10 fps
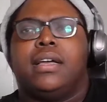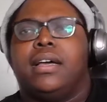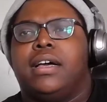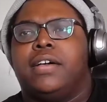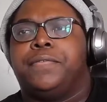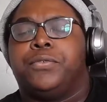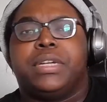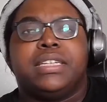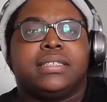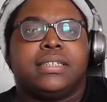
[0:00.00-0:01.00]
uh,
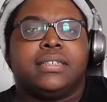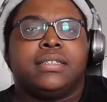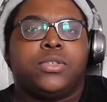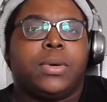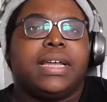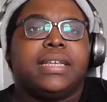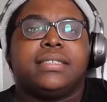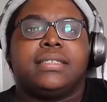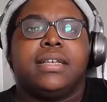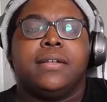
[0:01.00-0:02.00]
Frieza
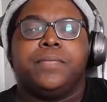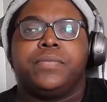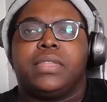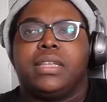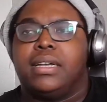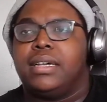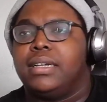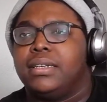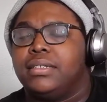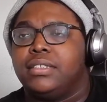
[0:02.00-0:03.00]
twice, uh,
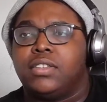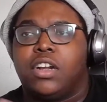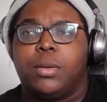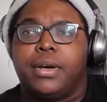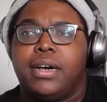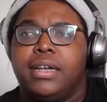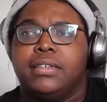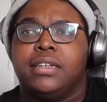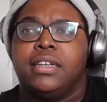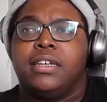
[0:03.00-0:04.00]

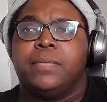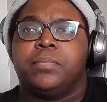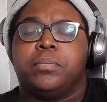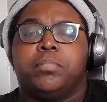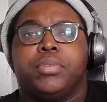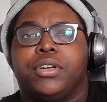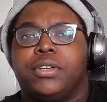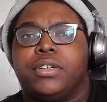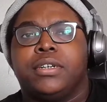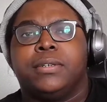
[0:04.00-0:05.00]
Zarbon,
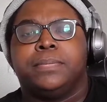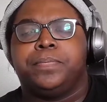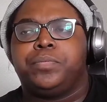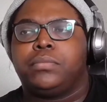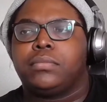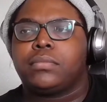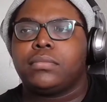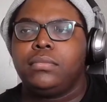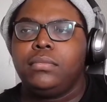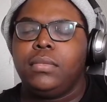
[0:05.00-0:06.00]
Burter,
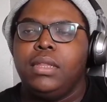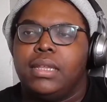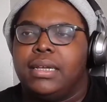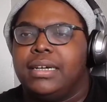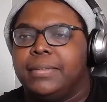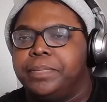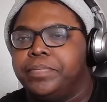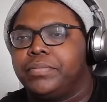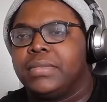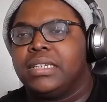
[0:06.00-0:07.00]
um,
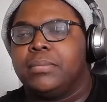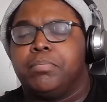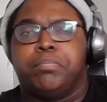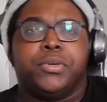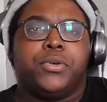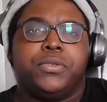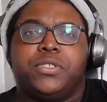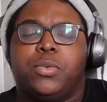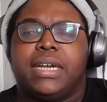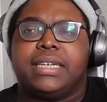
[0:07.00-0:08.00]
Boo
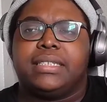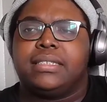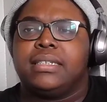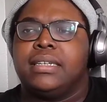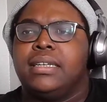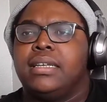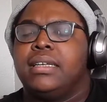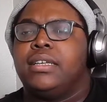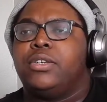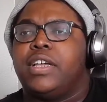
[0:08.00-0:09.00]
twice,
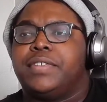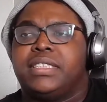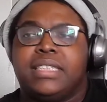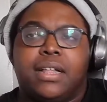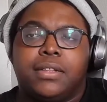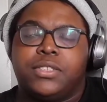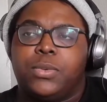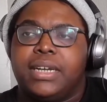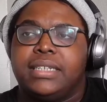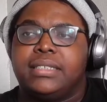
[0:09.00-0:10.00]
you have Cell
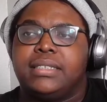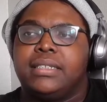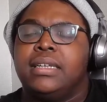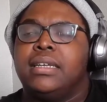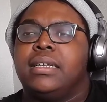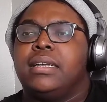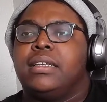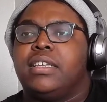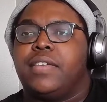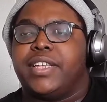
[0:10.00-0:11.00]
twice,
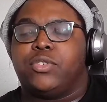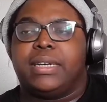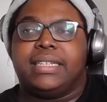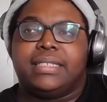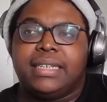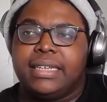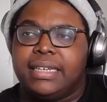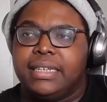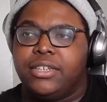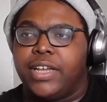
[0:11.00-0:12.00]
you have Android
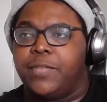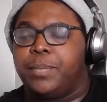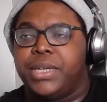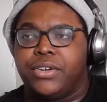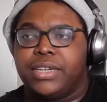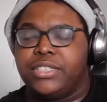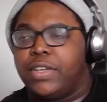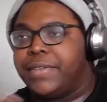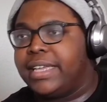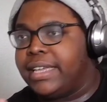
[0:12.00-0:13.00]
eighteen, you have Beerus, you
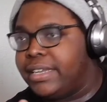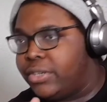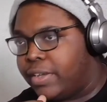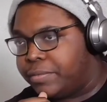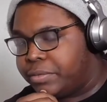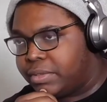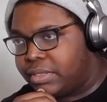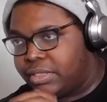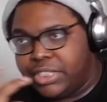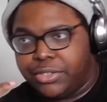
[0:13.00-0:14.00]
have Hit, you have
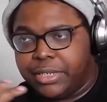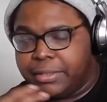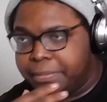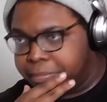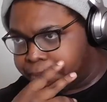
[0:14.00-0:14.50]
Jiren,